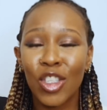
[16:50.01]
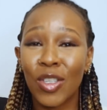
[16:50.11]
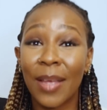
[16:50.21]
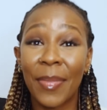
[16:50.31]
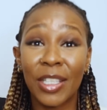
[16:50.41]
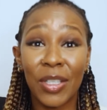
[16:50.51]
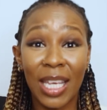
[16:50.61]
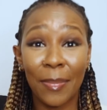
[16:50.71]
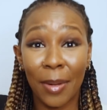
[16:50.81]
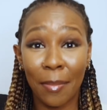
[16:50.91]
So something to
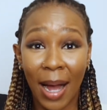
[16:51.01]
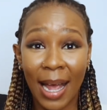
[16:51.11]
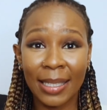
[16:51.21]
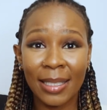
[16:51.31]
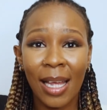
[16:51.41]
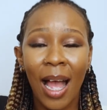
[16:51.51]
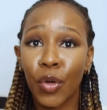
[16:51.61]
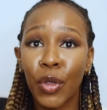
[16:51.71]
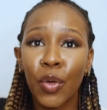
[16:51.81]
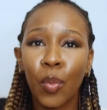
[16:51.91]
keep in mind.
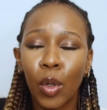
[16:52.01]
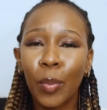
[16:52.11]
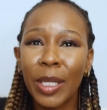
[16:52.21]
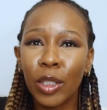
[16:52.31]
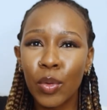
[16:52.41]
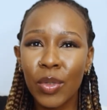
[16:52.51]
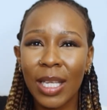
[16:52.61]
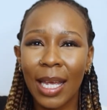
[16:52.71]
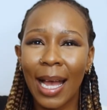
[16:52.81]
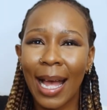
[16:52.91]
So you will be
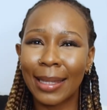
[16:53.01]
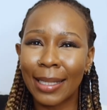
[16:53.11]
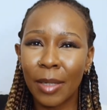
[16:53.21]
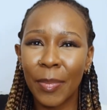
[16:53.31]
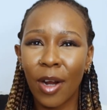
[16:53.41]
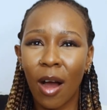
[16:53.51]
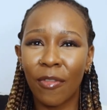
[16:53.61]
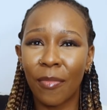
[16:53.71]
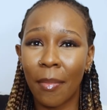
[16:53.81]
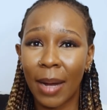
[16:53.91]
losing a little bit
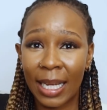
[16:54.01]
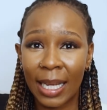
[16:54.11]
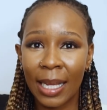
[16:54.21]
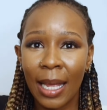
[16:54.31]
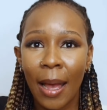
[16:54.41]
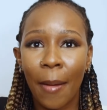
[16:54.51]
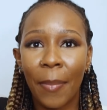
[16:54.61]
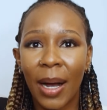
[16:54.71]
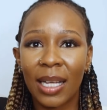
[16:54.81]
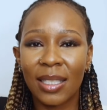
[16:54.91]
of money,
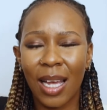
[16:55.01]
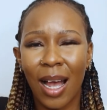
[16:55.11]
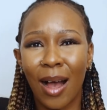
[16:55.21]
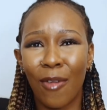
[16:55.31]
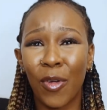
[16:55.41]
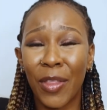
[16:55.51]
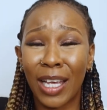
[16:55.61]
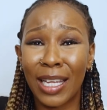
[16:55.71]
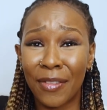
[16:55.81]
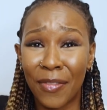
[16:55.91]
but for the
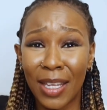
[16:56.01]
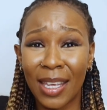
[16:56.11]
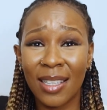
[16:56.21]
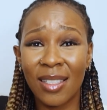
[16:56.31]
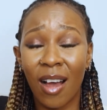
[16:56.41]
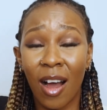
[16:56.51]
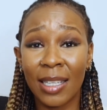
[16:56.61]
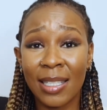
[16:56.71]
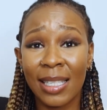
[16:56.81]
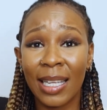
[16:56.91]
convenience,
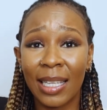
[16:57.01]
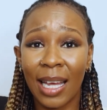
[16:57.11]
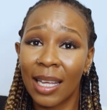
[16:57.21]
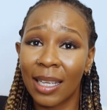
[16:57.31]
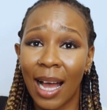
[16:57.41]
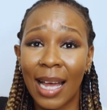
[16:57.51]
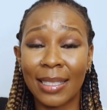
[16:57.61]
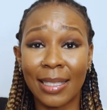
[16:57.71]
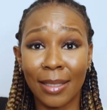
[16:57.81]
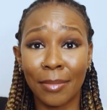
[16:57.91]
honestly, like, I
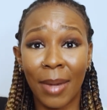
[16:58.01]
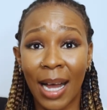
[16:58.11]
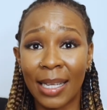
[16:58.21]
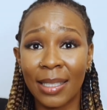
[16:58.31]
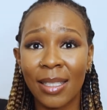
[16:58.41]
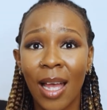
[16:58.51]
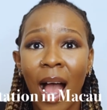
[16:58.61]
didn't mind.